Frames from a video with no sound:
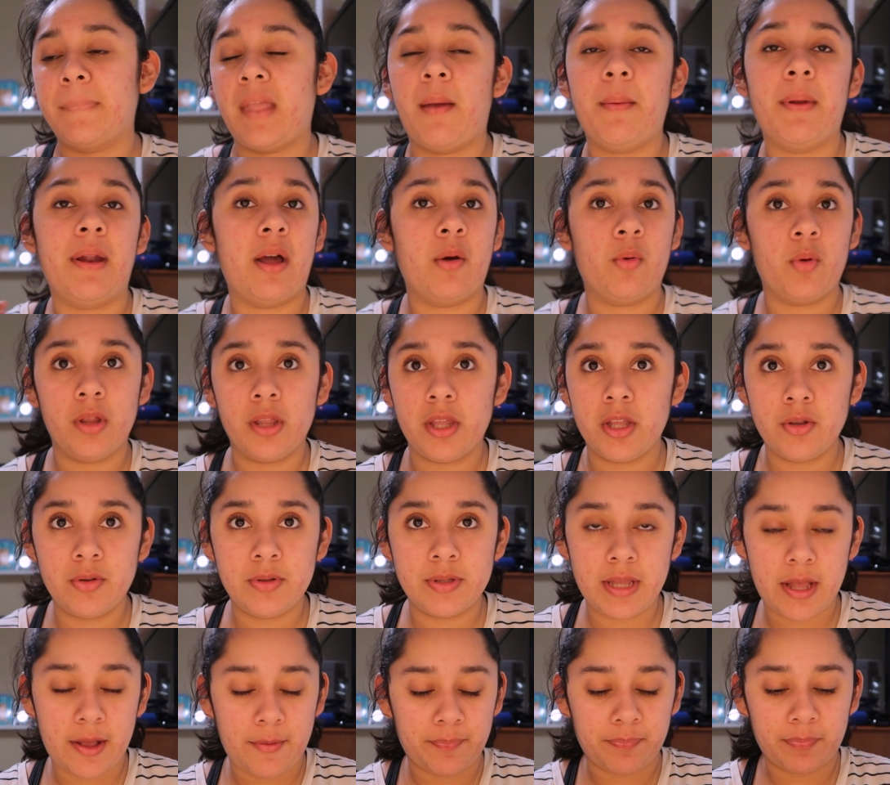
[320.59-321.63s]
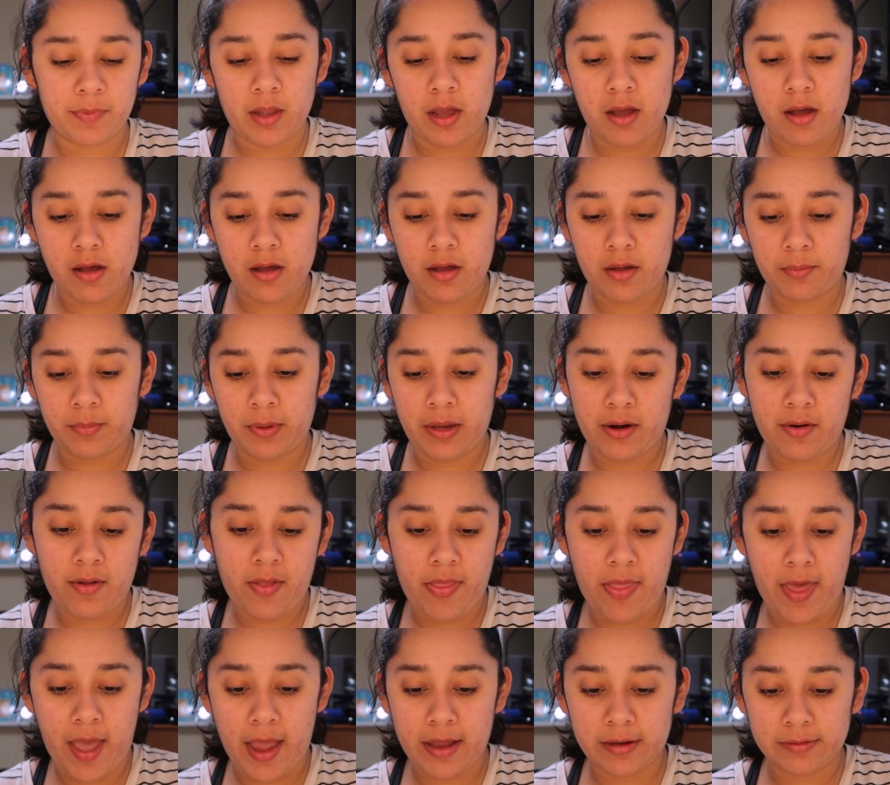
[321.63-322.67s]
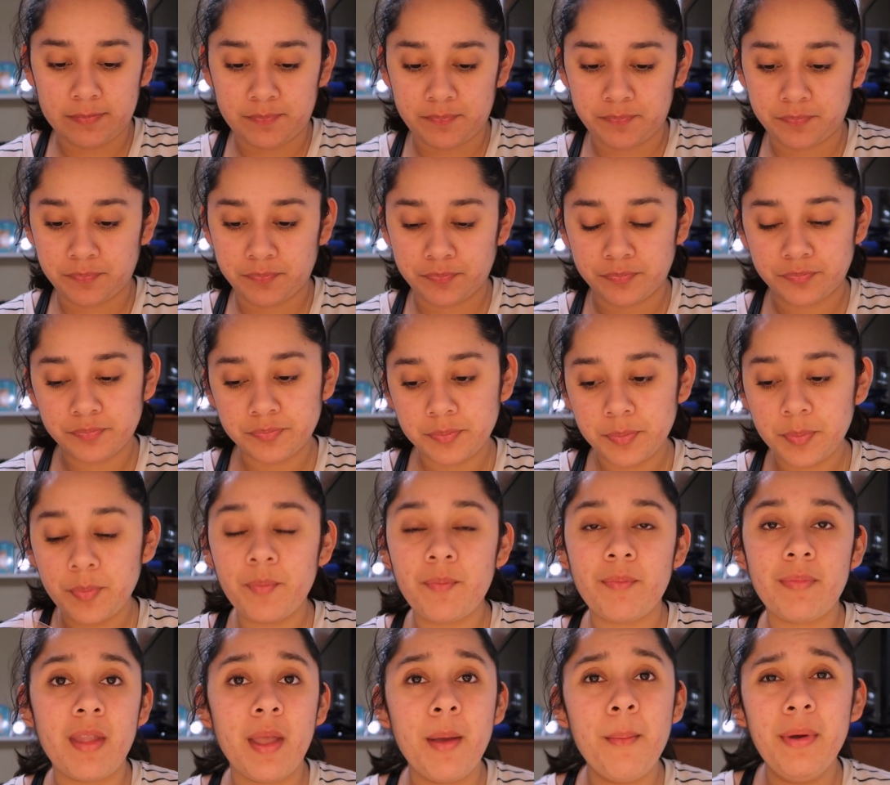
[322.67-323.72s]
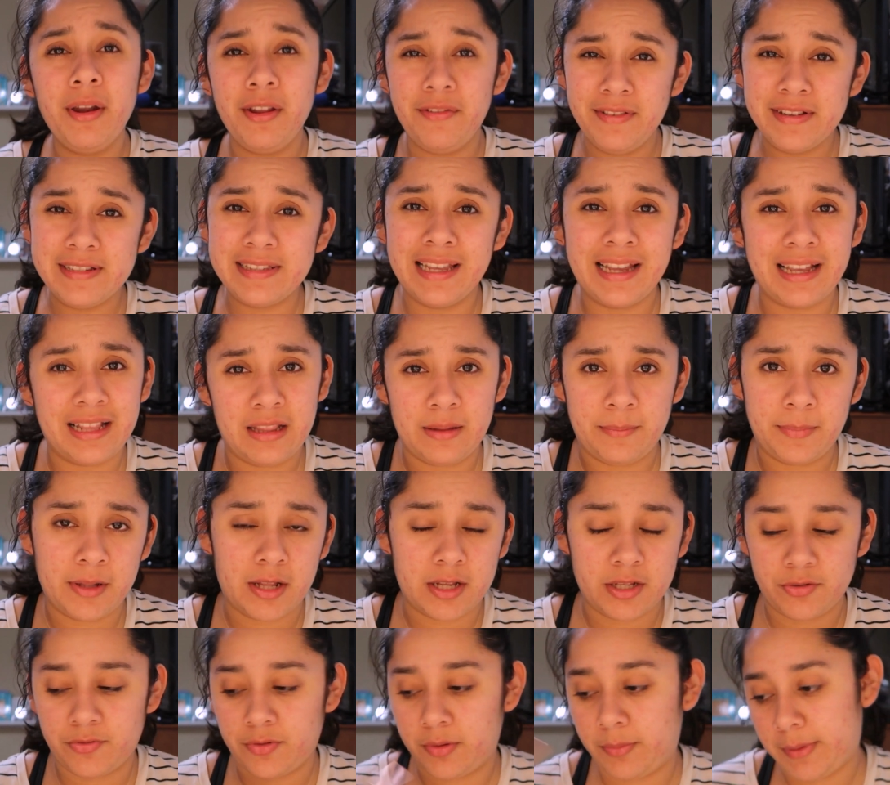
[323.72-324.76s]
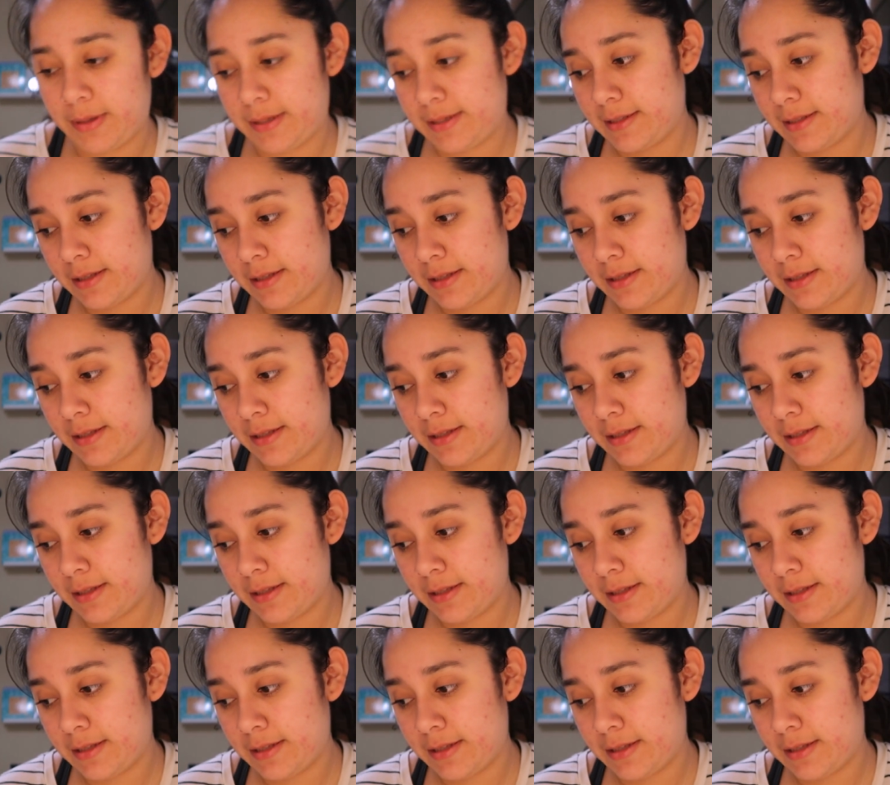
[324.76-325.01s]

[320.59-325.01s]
I mean, I will use it here and then. But it feels like a lip gloss for me.